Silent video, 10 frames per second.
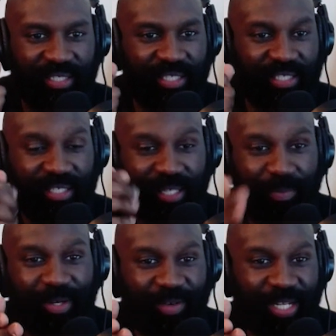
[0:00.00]
just the
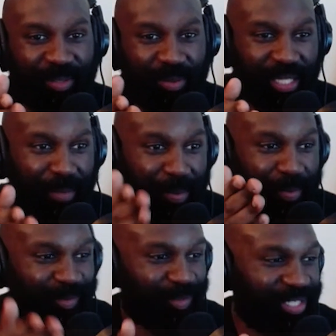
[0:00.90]
sleeping arrangements, like
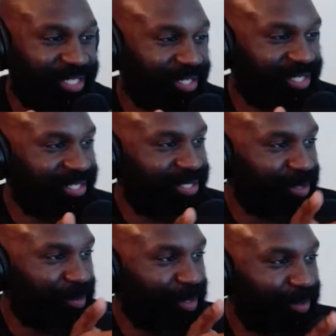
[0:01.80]
people was really tucked into
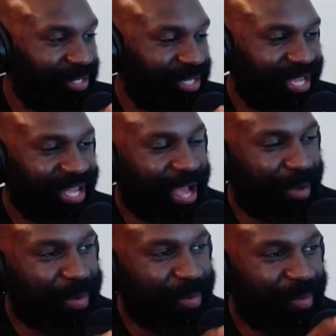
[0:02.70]
some little. I
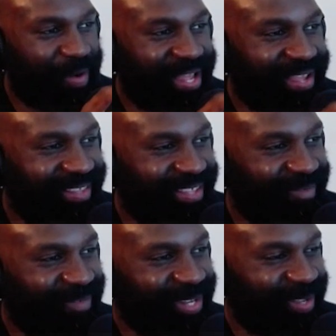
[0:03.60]
remember one
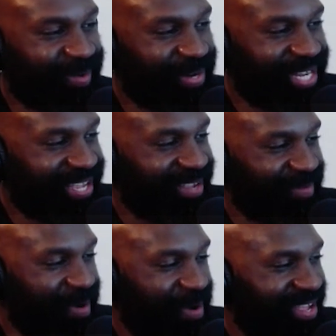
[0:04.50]
Alien video where they had
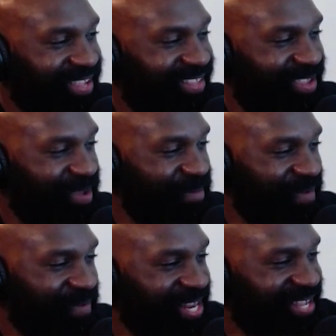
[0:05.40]
one Alien
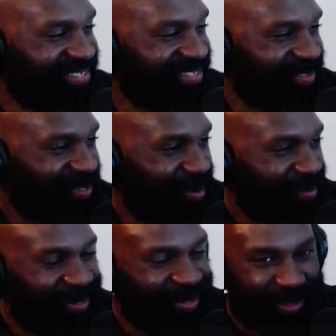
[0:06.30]
movie where they had these little
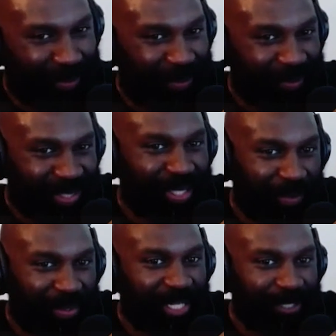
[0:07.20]
cubicles that people were
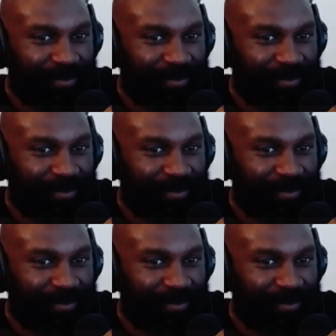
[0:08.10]
sleeping in.